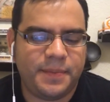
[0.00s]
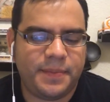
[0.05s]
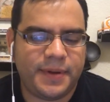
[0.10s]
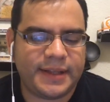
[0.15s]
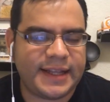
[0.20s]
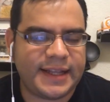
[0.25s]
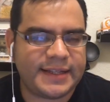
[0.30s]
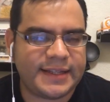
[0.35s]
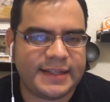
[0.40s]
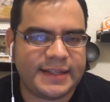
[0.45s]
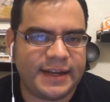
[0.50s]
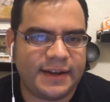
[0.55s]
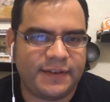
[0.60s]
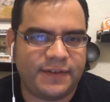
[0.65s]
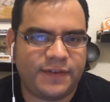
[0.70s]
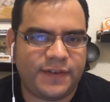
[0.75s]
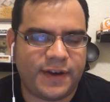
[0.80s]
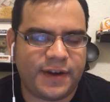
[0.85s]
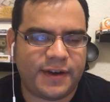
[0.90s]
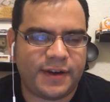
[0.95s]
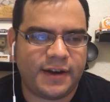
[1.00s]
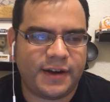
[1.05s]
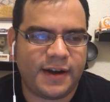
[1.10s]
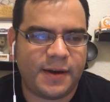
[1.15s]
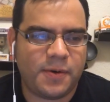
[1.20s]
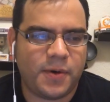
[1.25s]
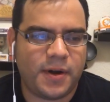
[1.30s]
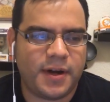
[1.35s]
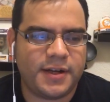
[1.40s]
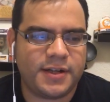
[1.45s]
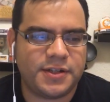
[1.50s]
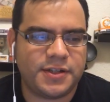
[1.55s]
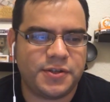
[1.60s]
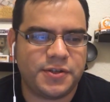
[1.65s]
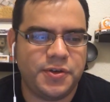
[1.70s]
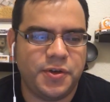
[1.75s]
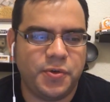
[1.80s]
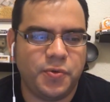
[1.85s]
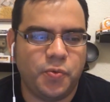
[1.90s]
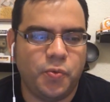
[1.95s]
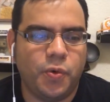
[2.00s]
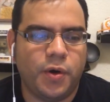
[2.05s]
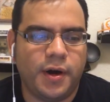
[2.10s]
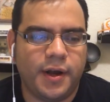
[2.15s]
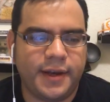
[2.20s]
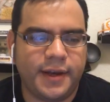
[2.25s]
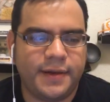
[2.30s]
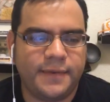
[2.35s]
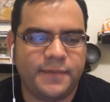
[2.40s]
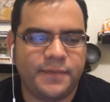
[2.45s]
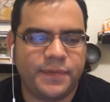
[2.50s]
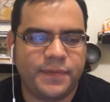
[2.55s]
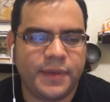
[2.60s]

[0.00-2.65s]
But that's not fair. I want to just do one.